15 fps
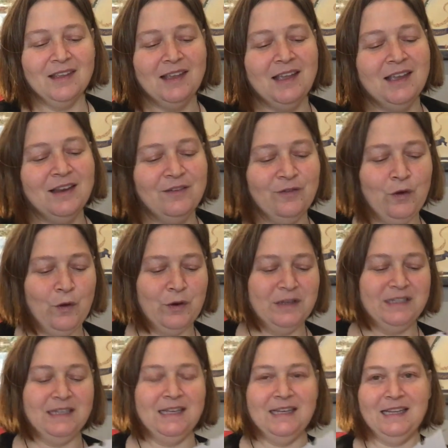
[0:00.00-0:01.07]
And of
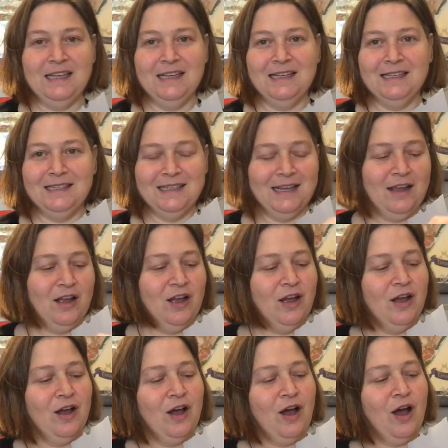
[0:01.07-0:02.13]
course it is
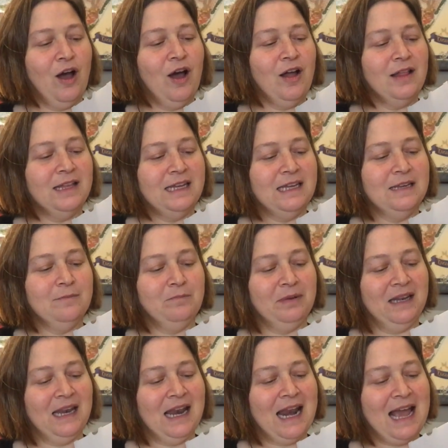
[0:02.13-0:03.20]
all in
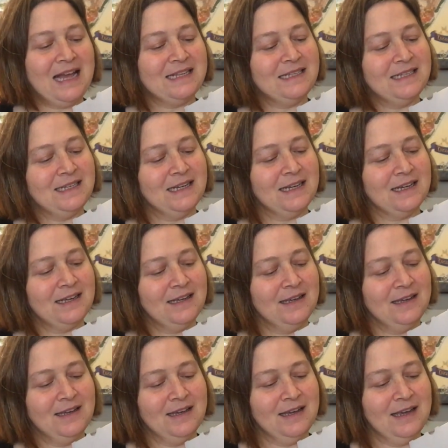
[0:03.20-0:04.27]
plastic.
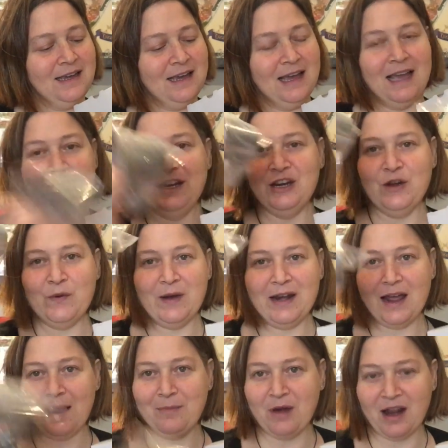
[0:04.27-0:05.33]
And you know what?
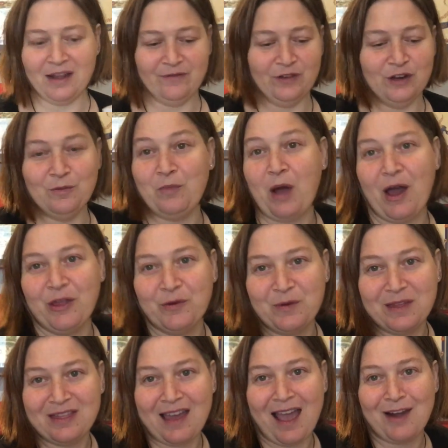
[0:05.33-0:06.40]
I'm not even going to bother
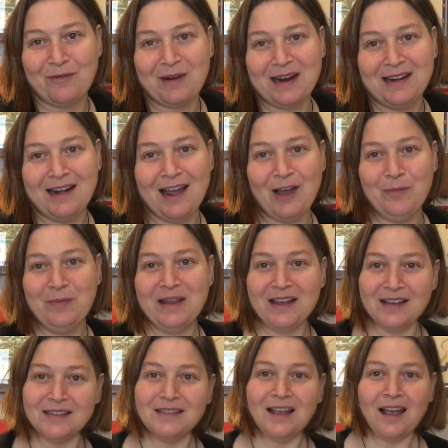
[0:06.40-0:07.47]
with that right now
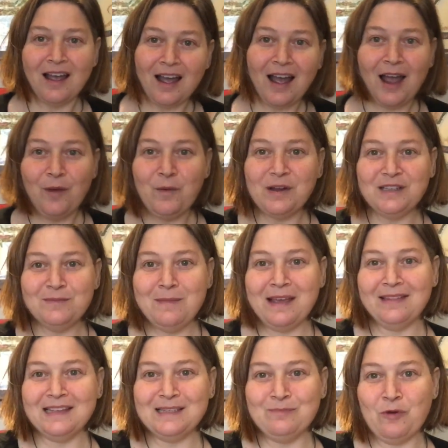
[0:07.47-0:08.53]
because I want to make
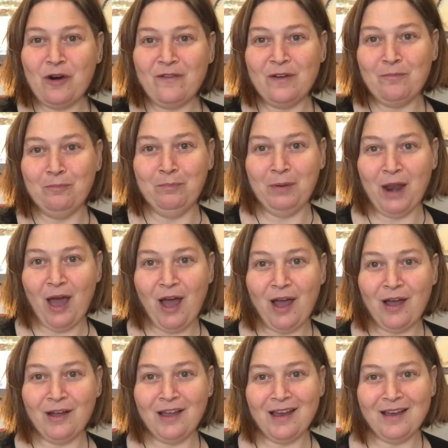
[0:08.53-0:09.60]
this more of a
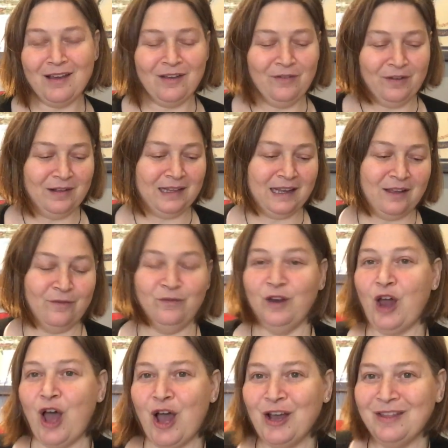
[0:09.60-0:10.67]
blog, like a
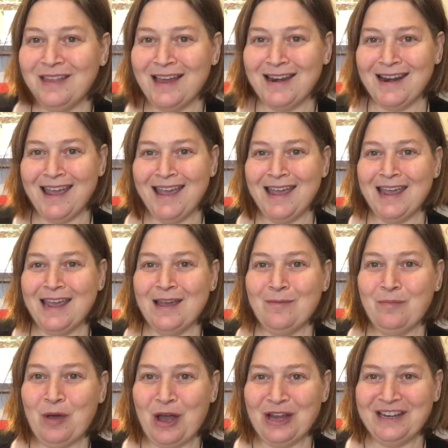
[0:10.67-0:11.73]
vlog than a
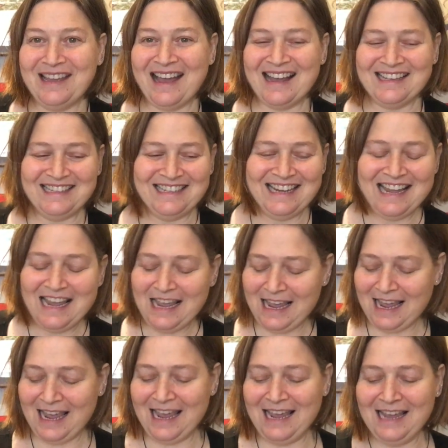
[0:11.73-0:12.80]
podcast.
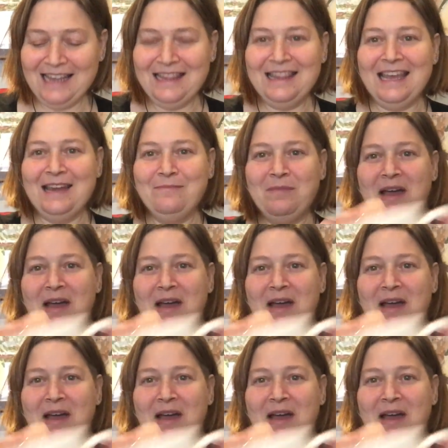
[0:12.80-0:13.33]
And then